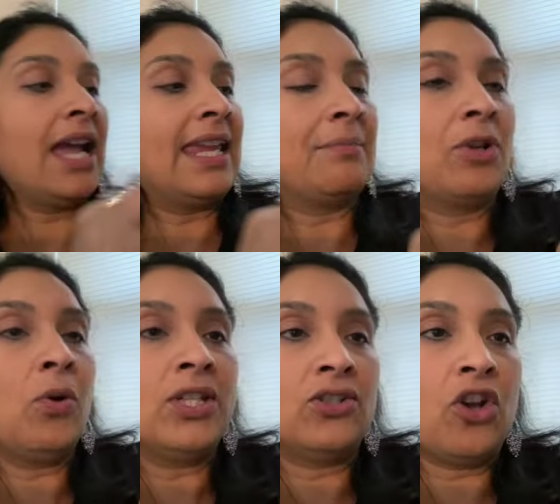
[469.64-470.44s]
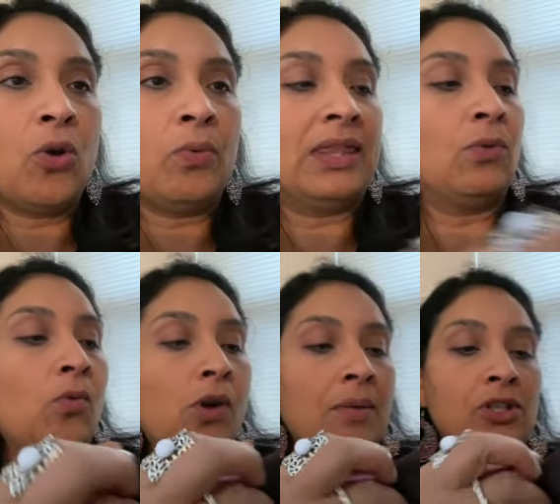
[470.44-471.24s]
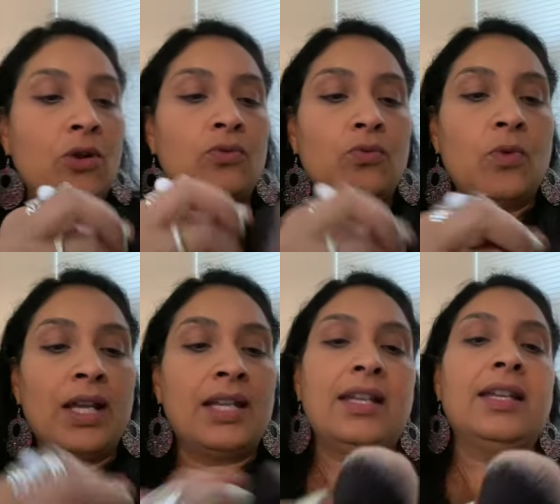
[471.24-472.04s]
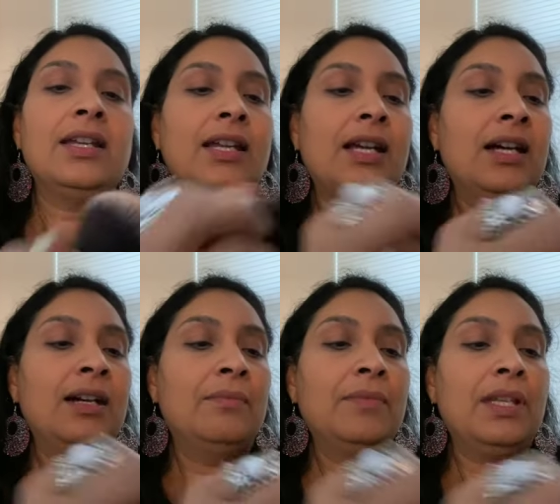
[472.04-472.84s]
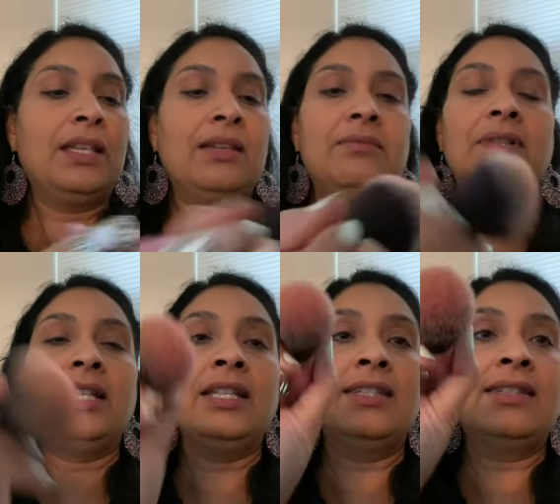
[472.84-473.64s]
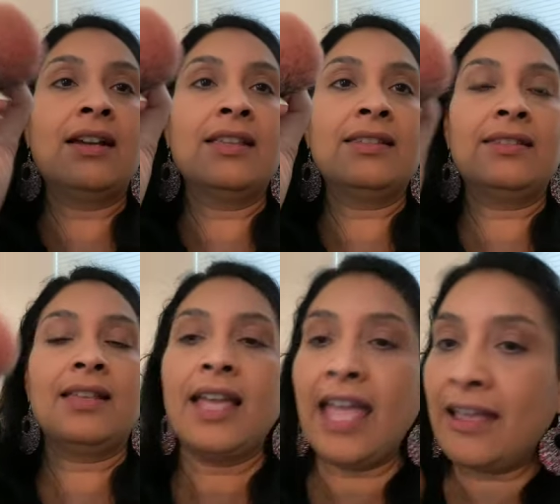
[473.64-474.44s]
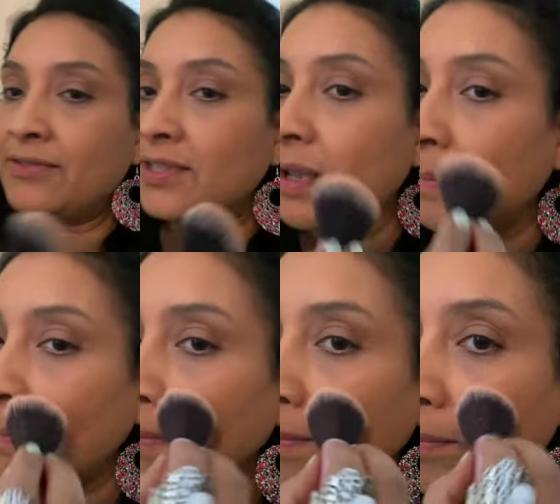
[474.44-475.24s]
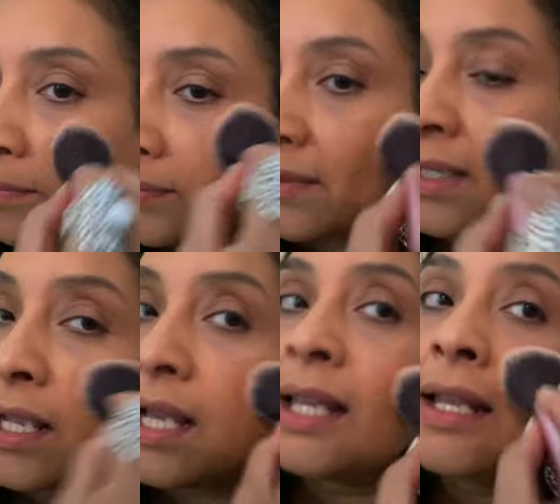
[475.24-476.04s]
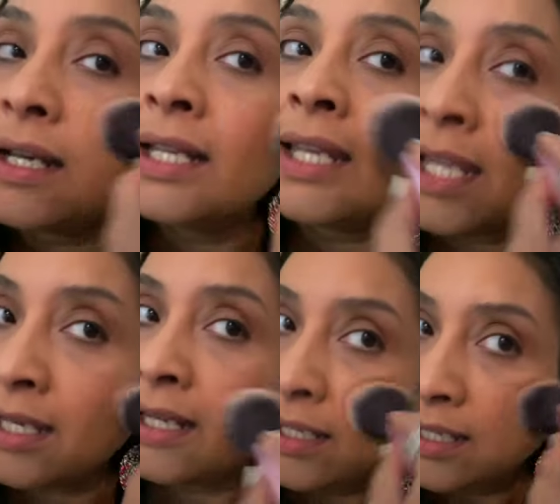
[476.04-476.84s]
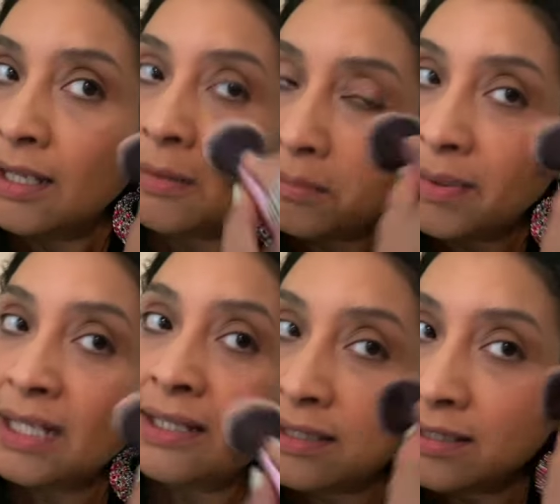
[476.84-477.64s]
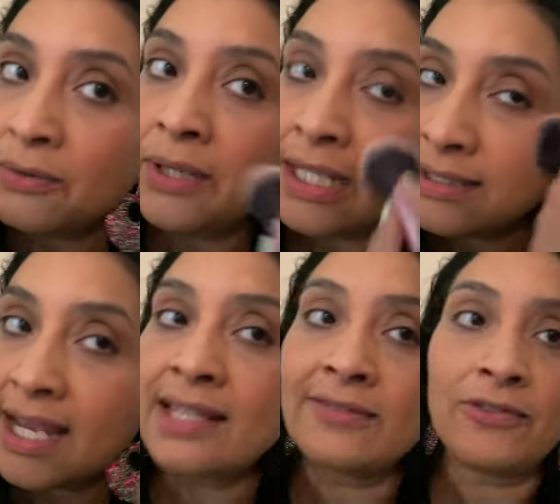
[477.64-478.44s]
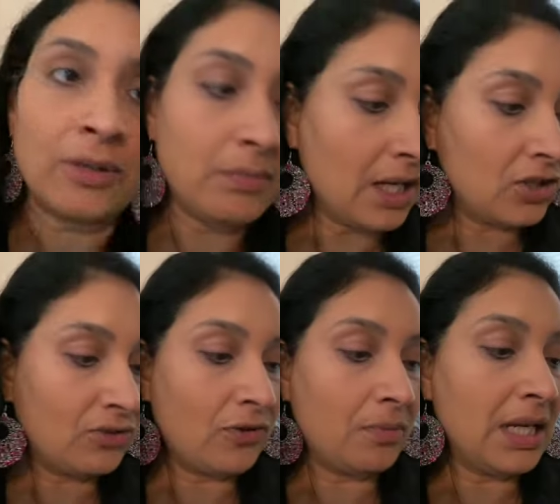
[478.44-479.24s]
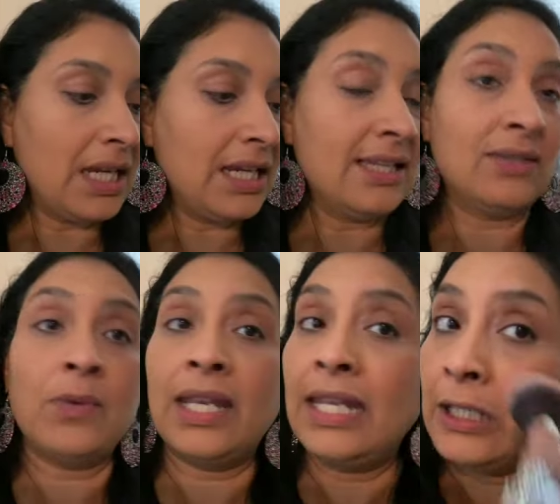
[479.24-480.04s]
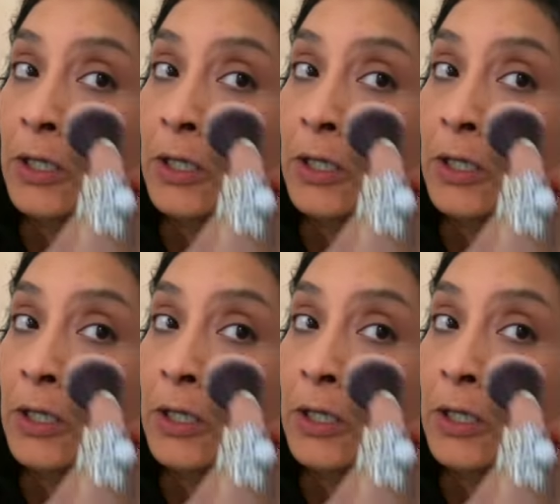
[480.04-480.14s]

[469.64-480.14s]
I am going to go with the warm toned one. It does have some color in it. But the real test for a blush for me is when it